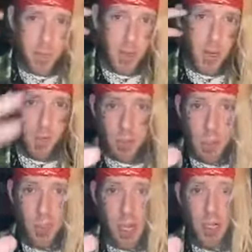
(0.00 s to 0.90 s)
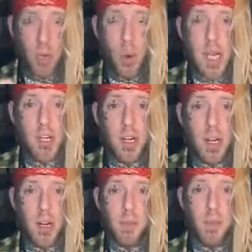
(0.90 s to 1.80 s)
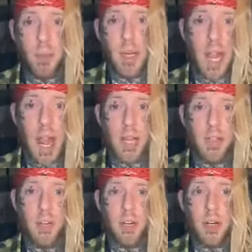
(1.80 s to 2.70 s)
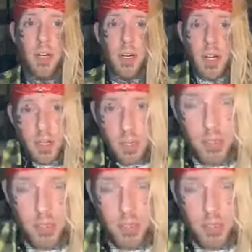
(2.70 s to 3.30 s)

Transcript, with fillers: if you send a question in for me to answer, there's a